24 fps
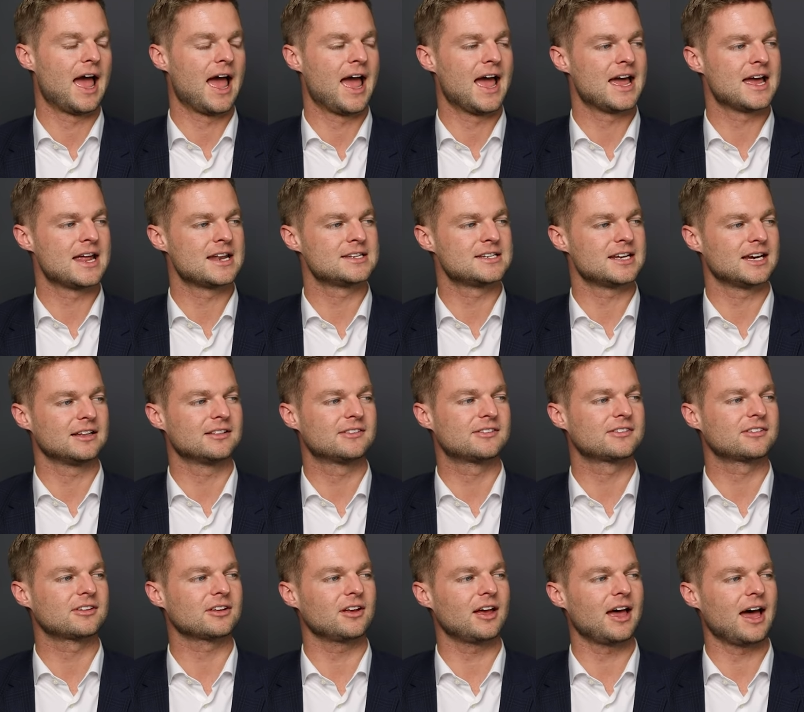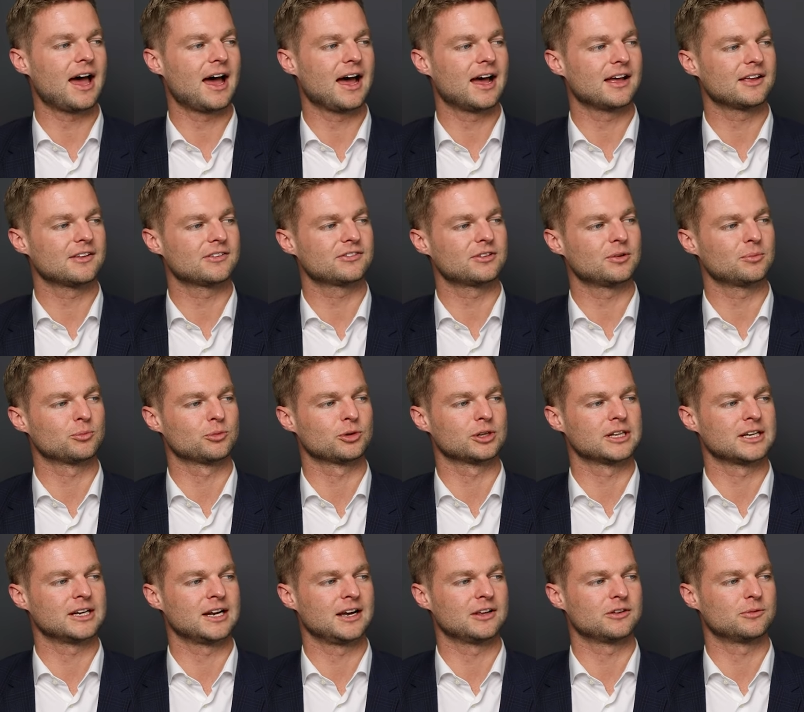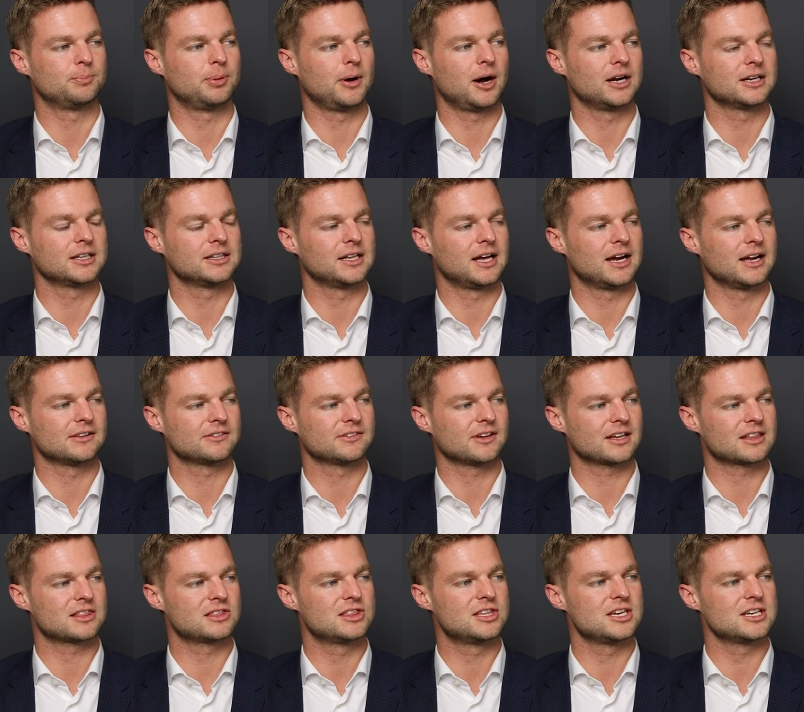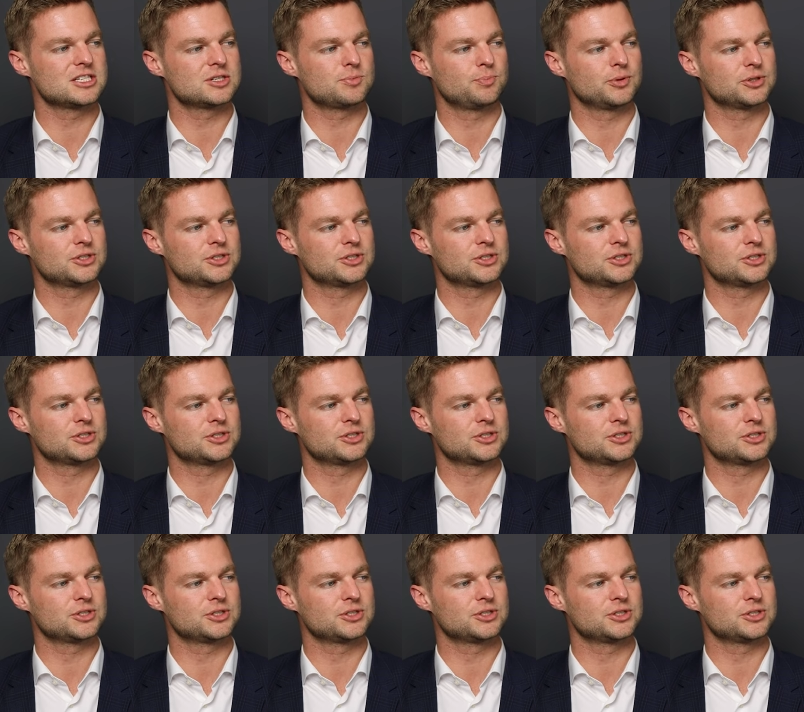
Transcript: And it still has some really nice body lines. Like this